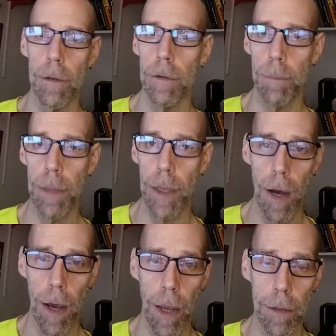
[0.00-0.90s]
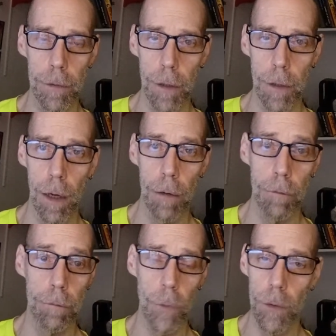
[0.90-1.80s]
to be kind, to love,
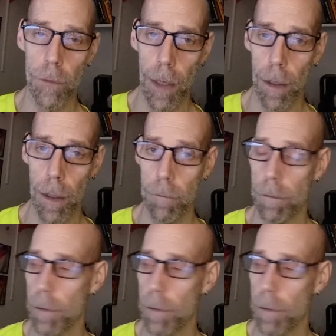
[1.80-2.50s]
to extend love,